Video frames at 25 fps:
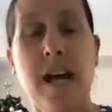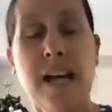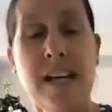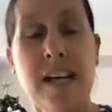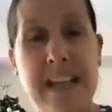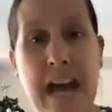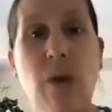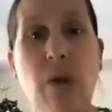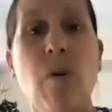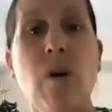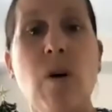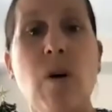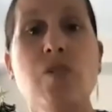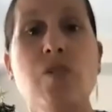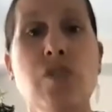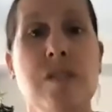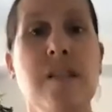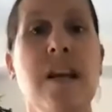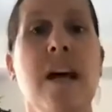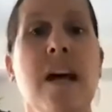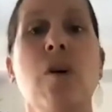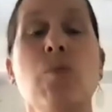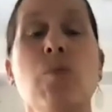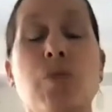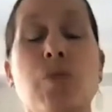a garage
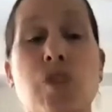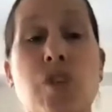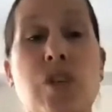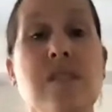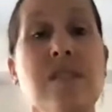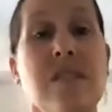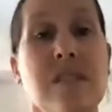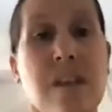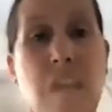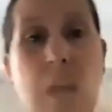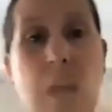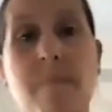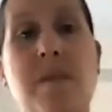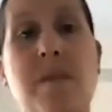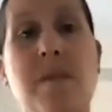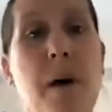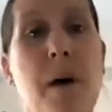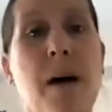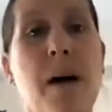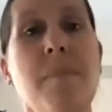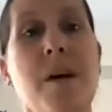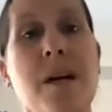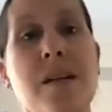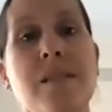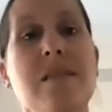sale, which is come and
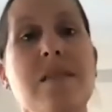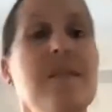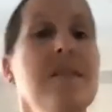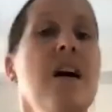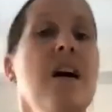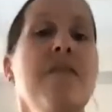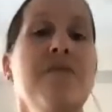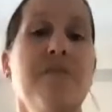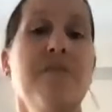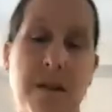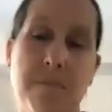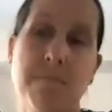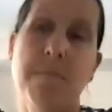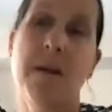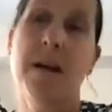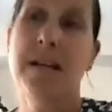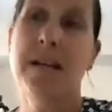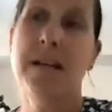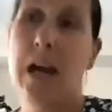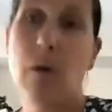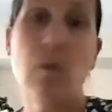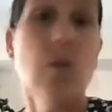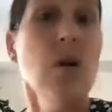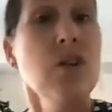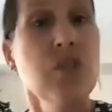buy my stuff at my
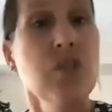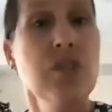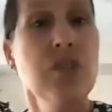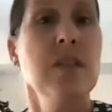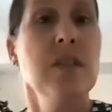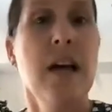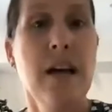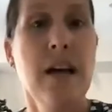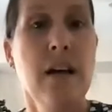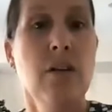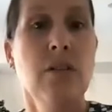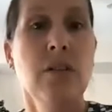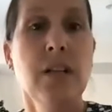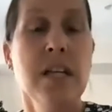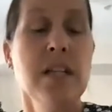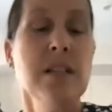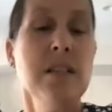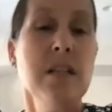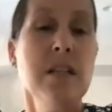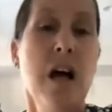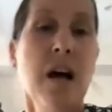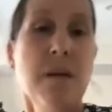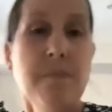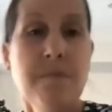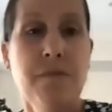garage sale in
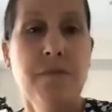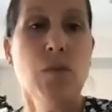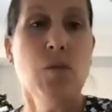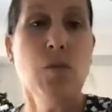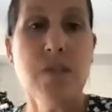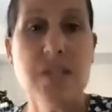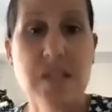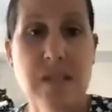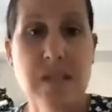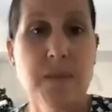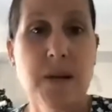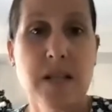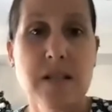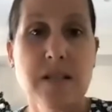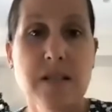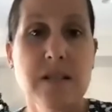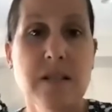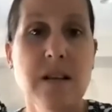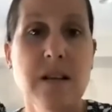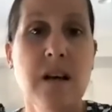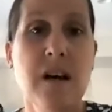time for Christmas.